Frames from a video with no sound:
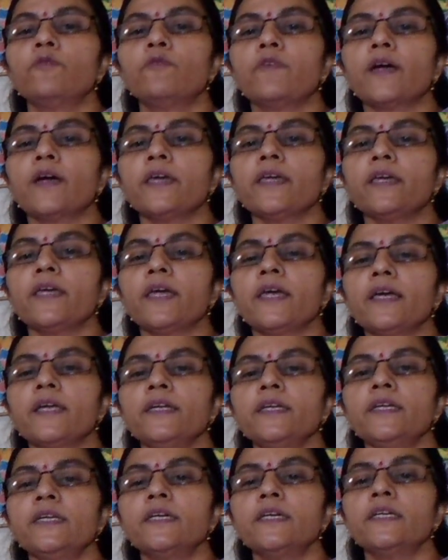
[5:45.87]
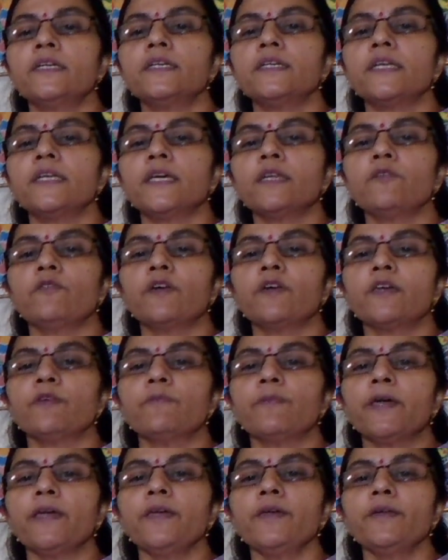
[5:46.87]
y and del y
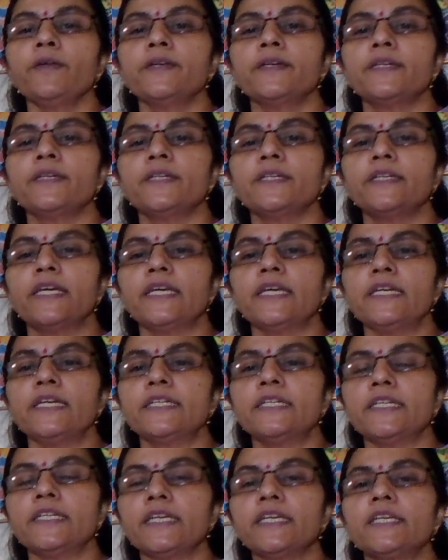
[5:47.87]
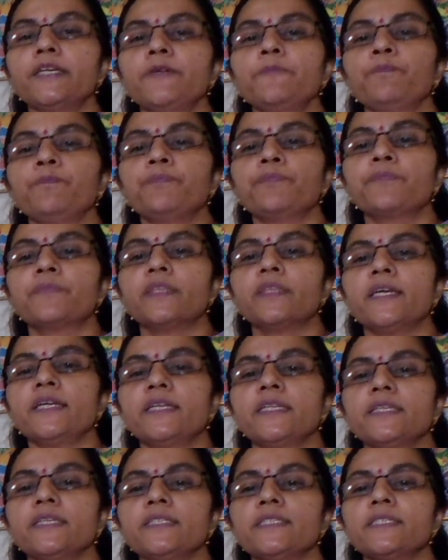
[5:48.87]
by del t,
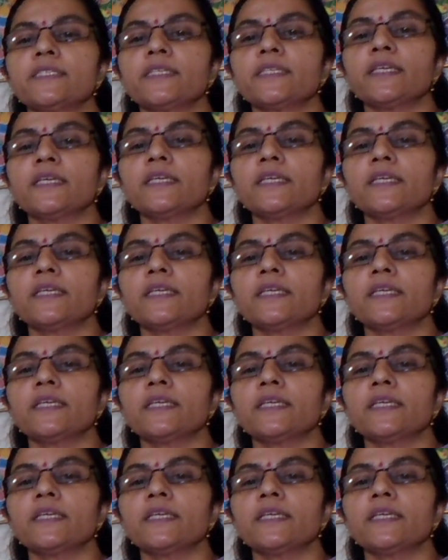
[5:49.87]
that is